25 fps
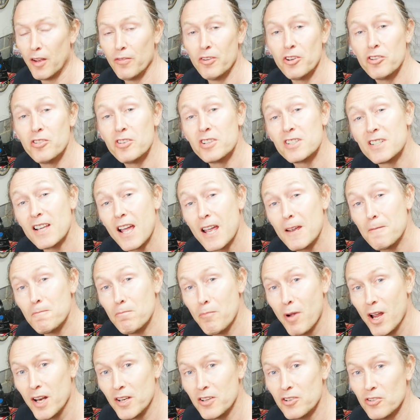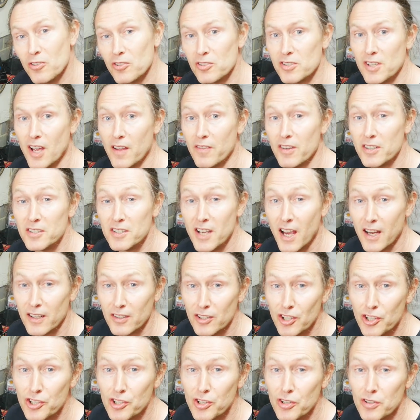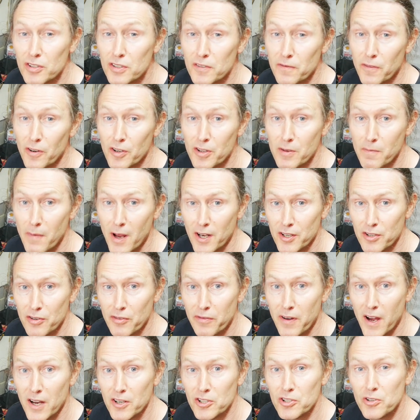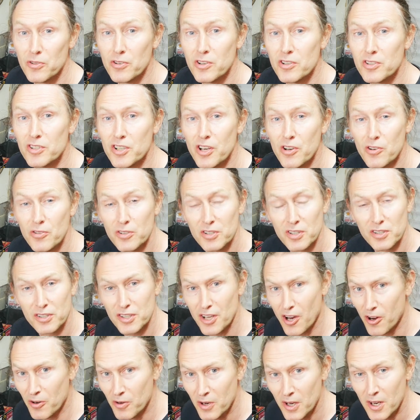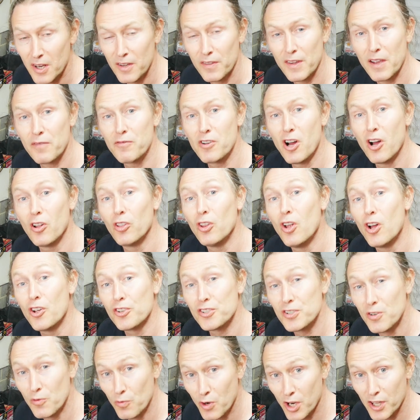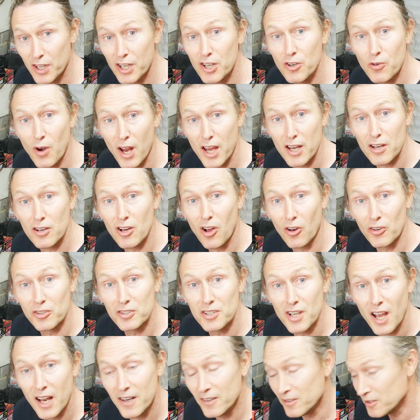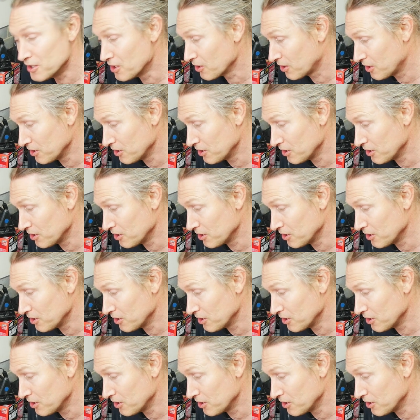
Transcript: and they're the same manuals that the technicians for the manufacturers use, so they've got lots of really great content.